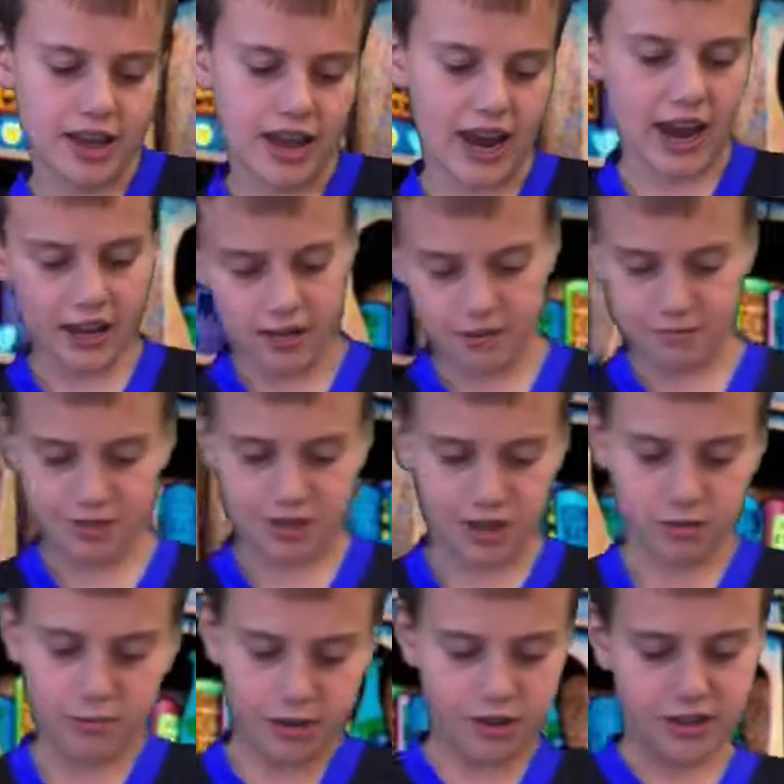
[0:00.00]
Atoms
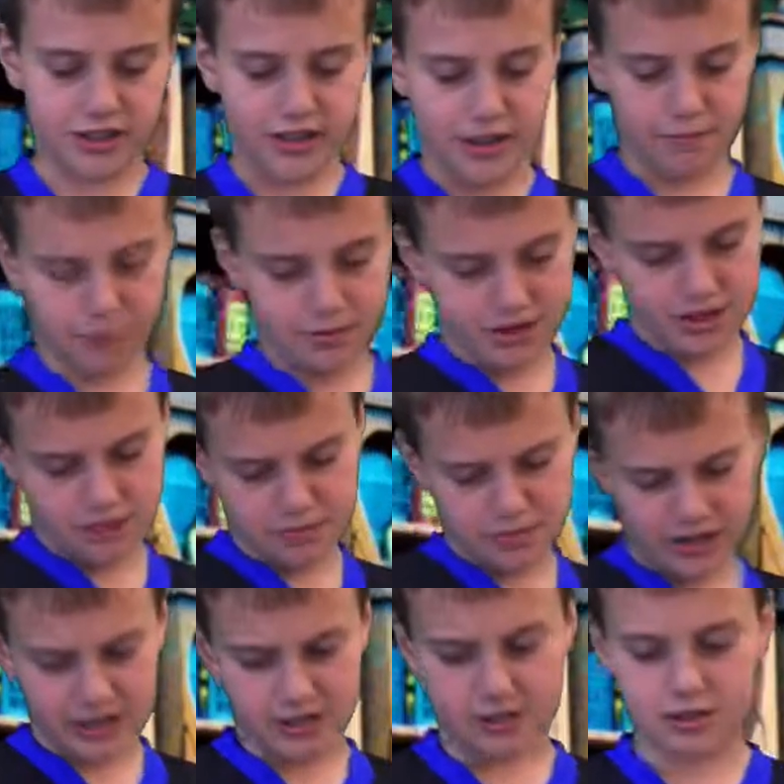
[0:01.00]
are mostly empty
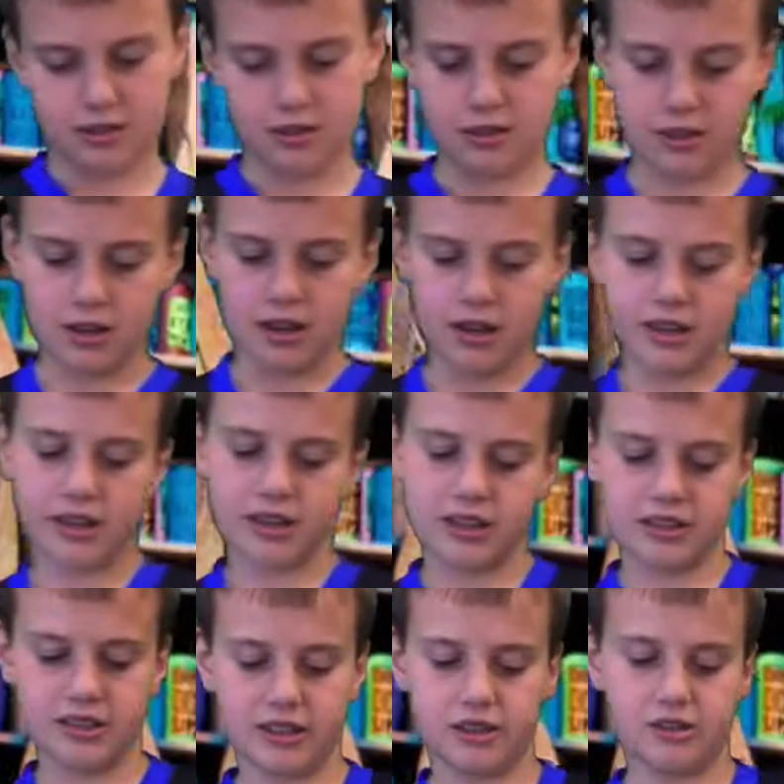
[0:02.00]
space. They
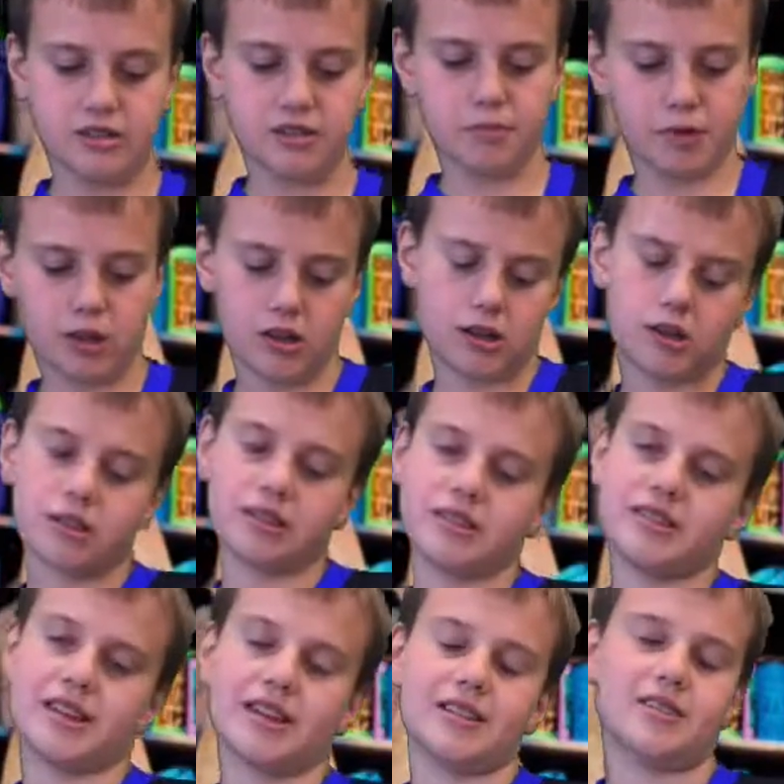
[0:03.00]
contain a small,
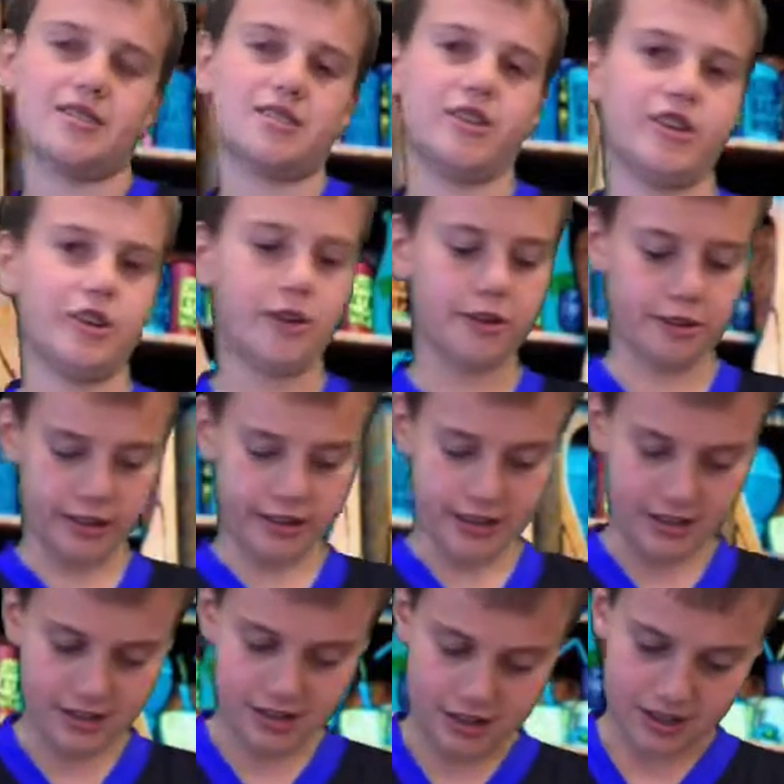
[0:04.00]
dense
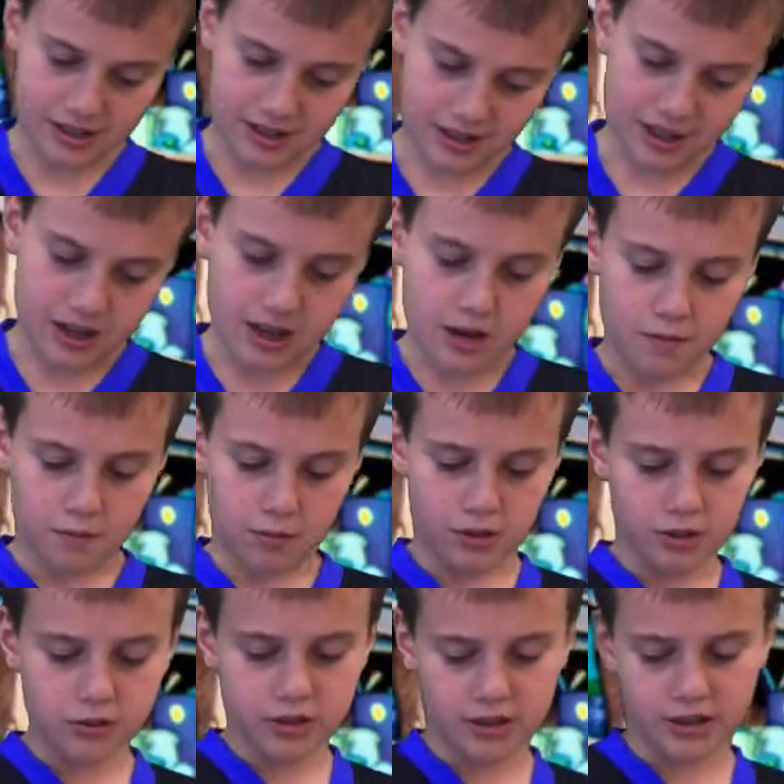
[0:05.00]
nucleus.
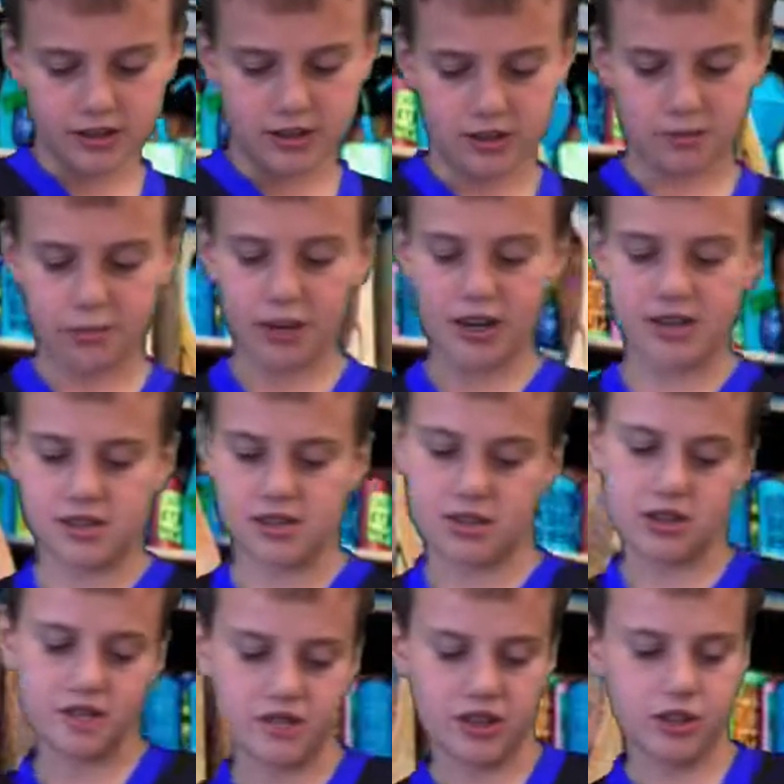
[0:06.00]
Protons are
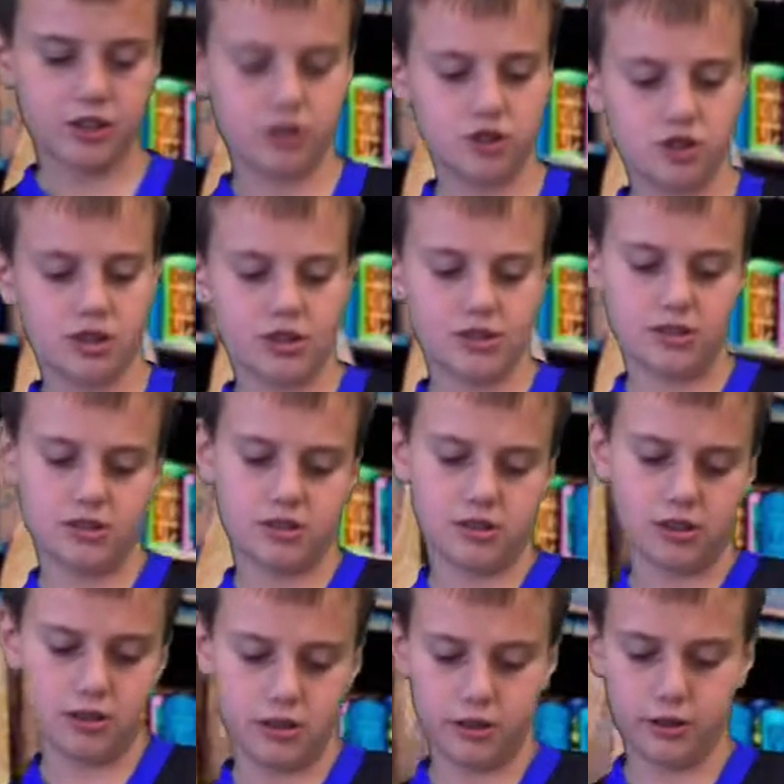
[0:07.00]
positive and neutrons
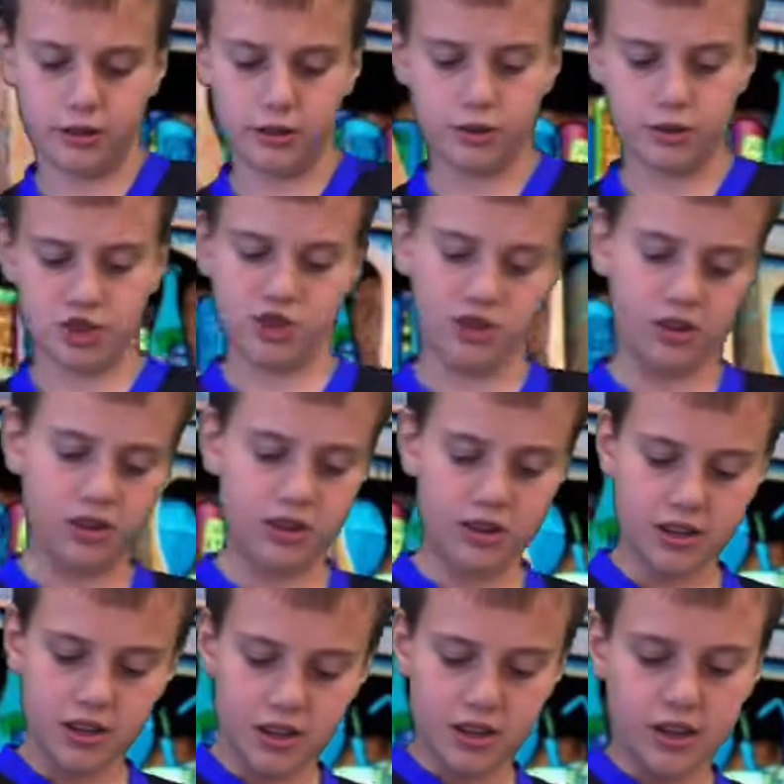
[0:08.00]
are neutral,
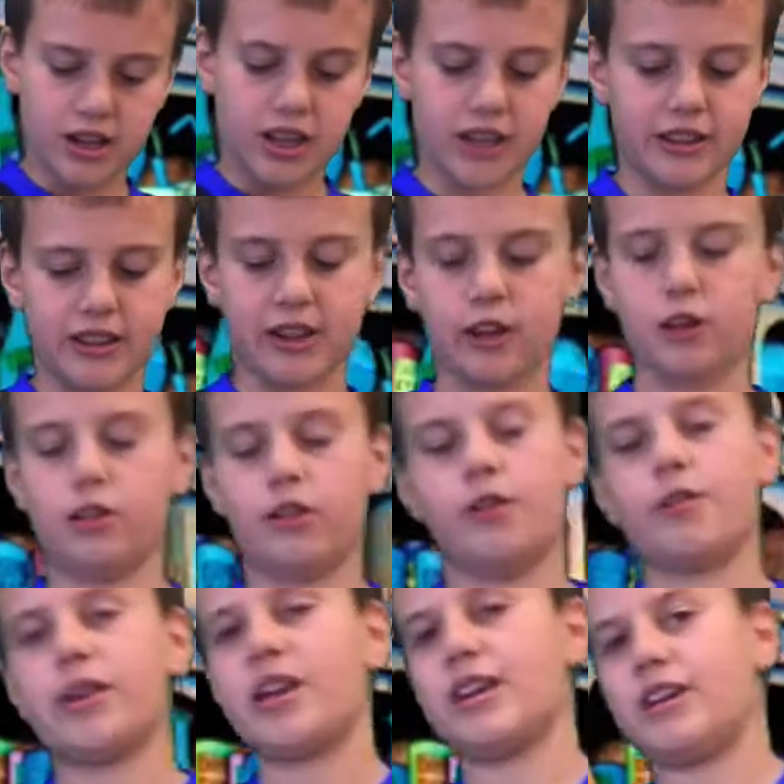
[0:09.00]
and they are
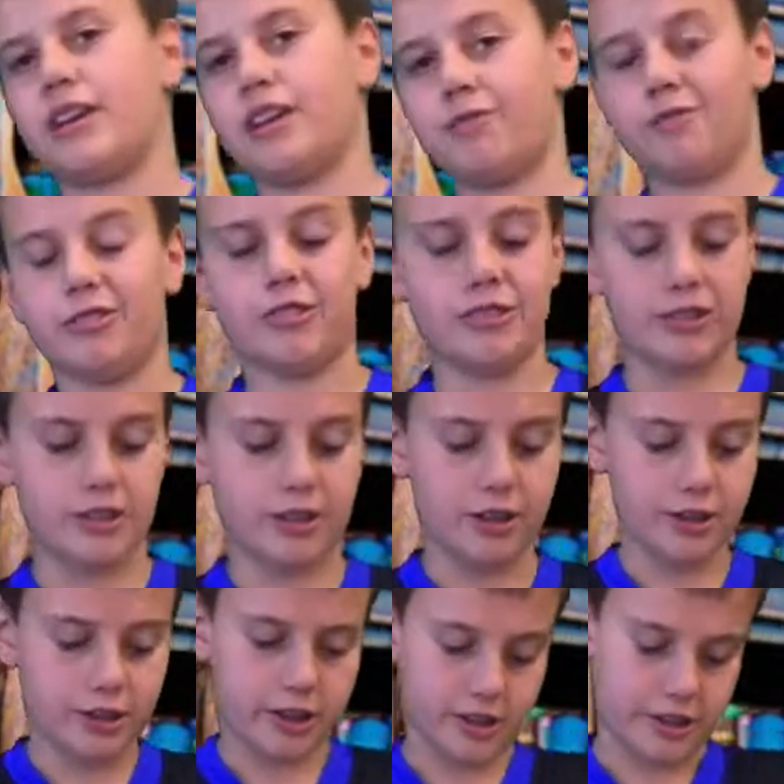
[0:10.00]
located in the
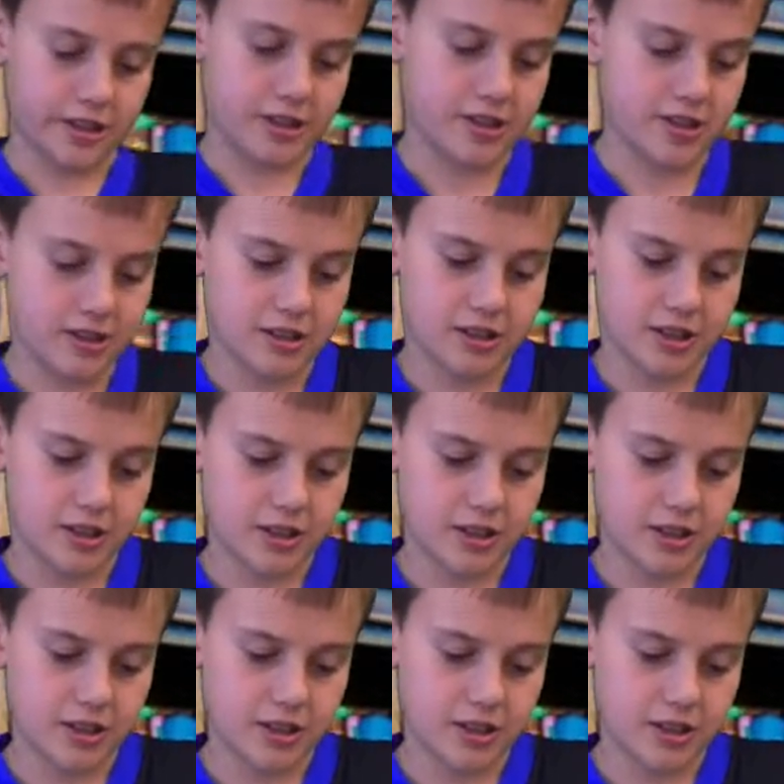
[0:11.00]
nucleus.